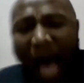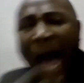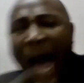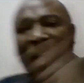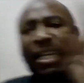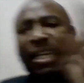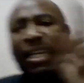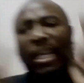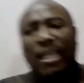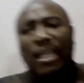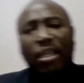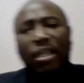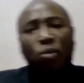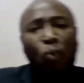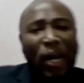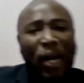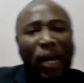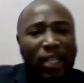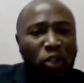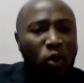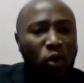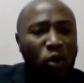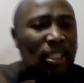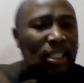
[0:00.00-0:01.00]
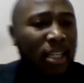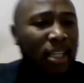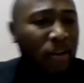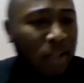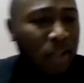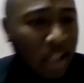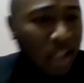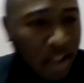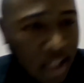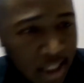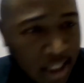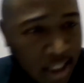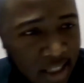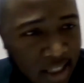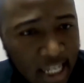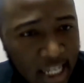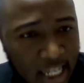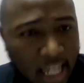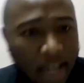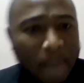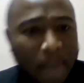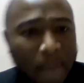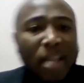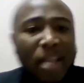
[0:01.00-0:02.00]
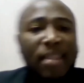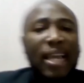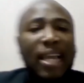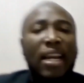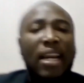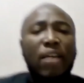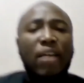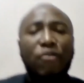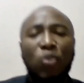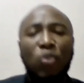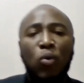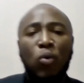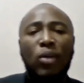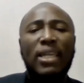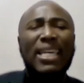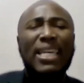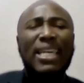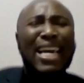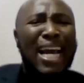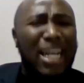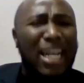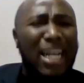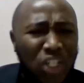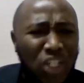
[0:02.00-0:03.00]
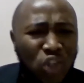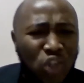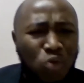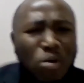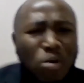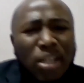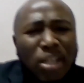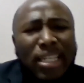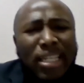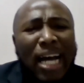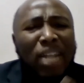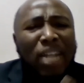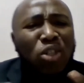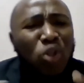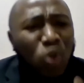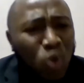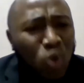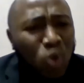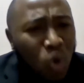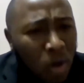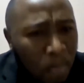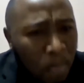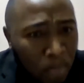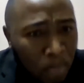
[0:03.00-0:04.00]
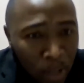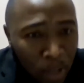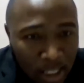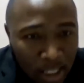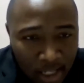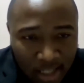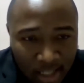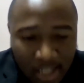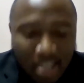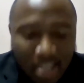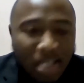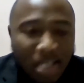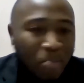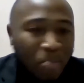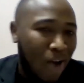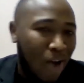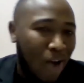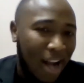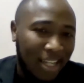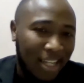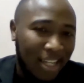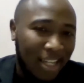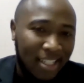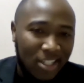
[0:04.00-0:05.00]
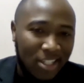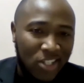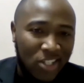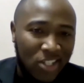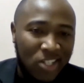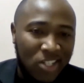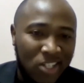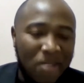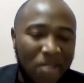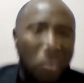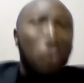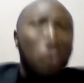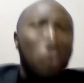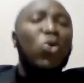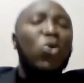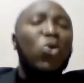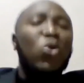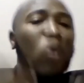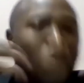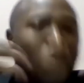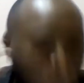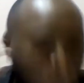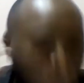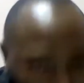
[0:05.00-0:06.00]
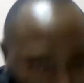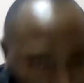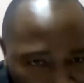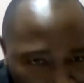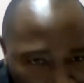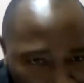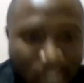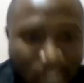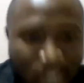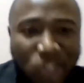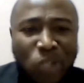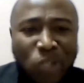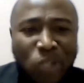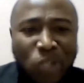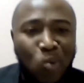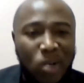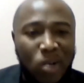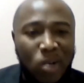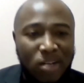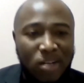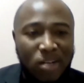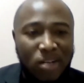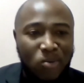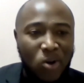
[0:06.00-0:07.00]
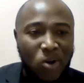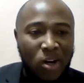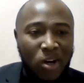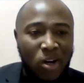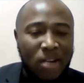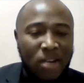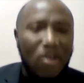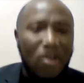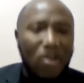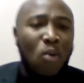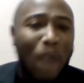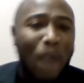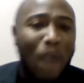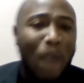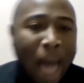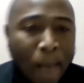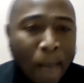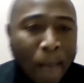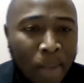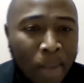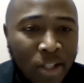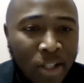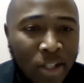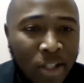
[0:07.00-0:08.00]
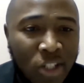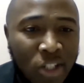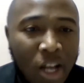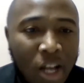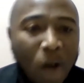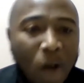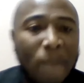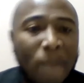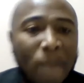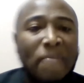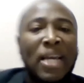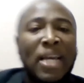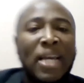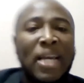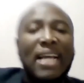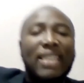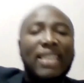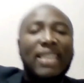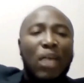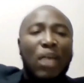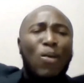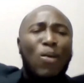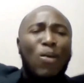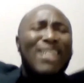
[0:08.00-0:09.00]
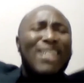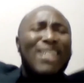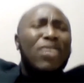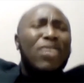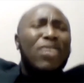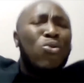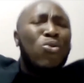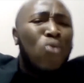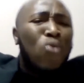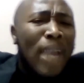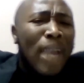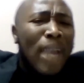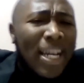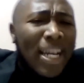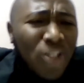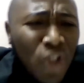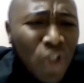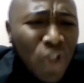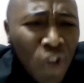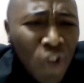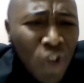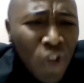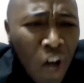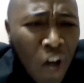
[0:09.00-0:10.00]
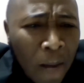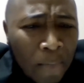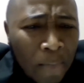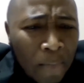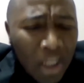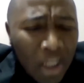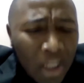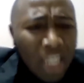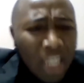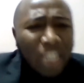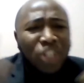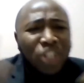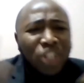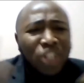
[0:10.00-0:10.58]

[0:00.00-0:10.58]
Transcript: And then he went on to, to, to say that if you hear these words and you don't put it into practice, you don't practice the word of God, what happens now is that when the rains come, you